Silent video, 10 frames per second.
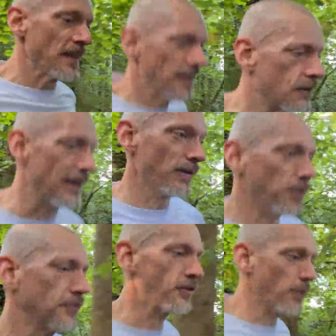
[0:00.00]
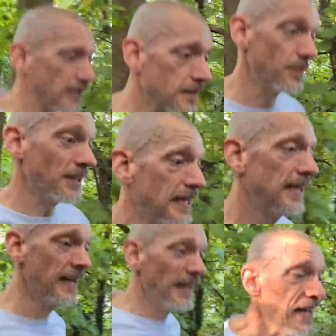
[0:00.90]
around whilst you're running, but
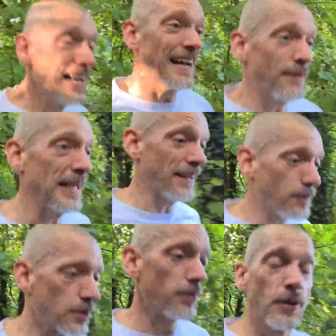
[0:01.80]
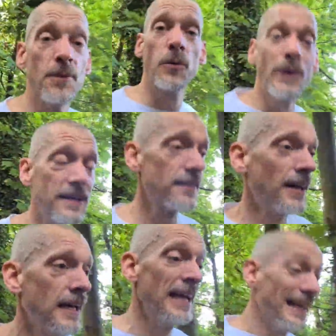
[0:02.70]
I haven't had a problem with
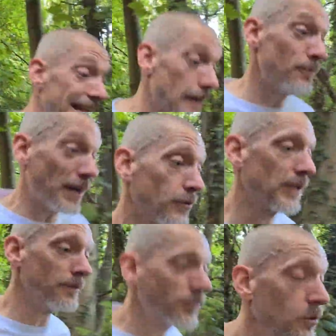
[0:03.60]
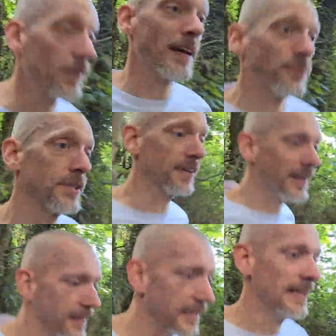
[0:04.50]
the MPOW Flame 2 on that front
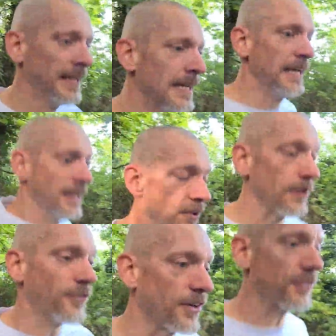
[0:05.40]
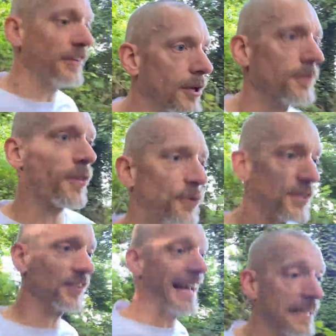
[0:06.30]
either. So in terms of the
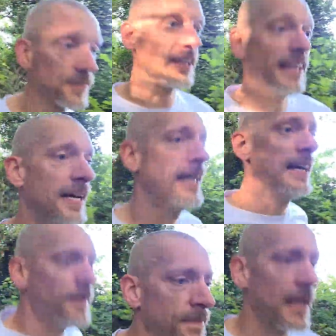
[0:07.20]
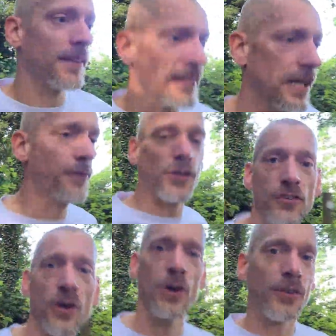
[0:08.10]
functionality, I think the
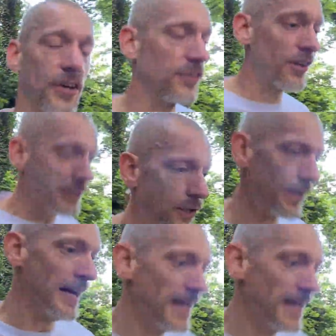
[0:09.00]
Aftershokz are certainly on